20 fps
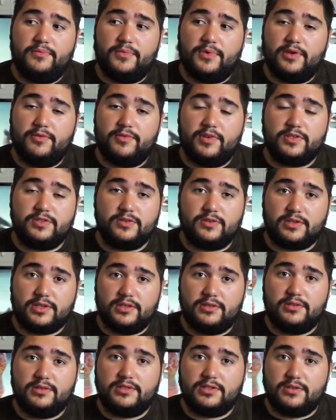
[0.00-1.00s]
If they start
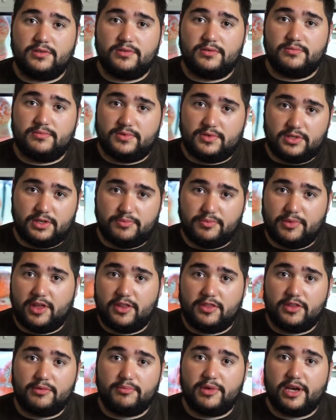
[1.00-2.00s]
killing each other, slip that
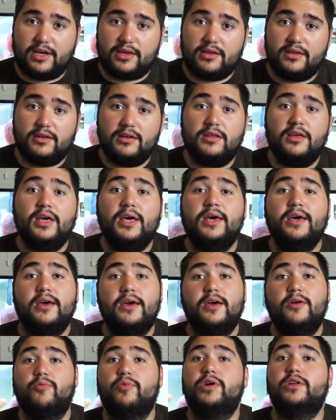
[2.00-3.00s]
thing back in
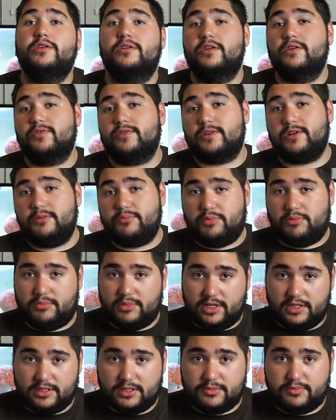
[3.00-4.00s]
and wait another couple
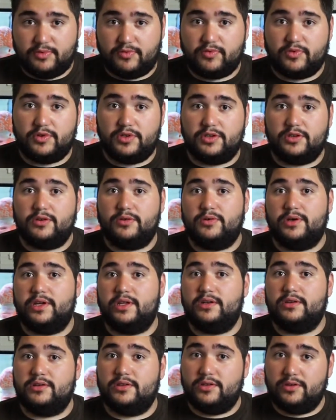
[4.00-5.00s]
months before you go ahead
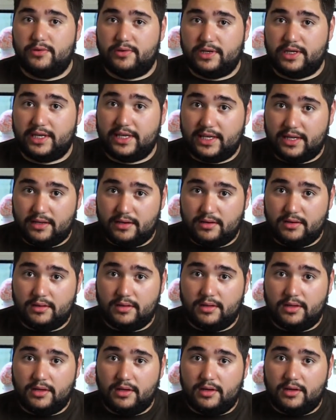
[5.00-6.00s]
and do it again.
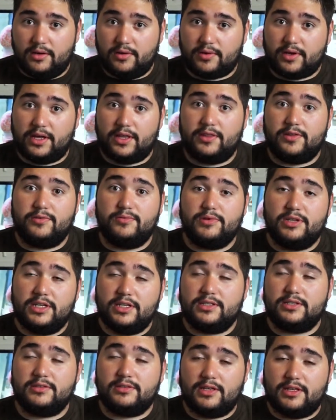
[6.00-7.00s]
Okay, you
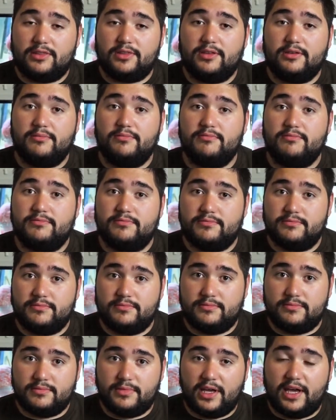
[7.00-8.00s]
need to let them
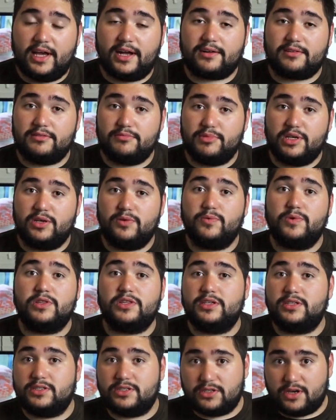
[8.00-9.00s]
acclimate with
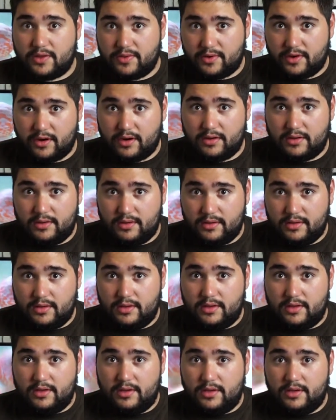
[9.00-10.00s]
each other.
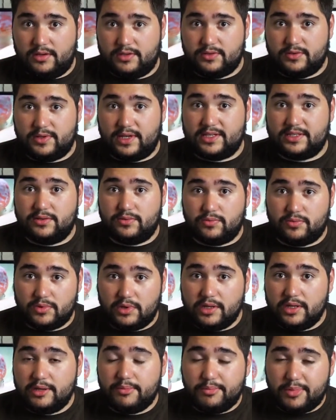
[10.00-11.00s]
So that's a
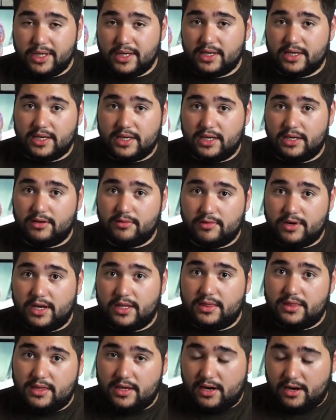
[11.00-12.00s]
really big key
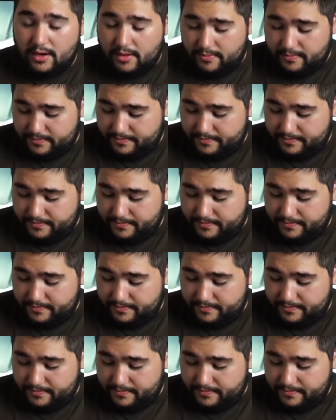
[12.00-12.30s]
right there.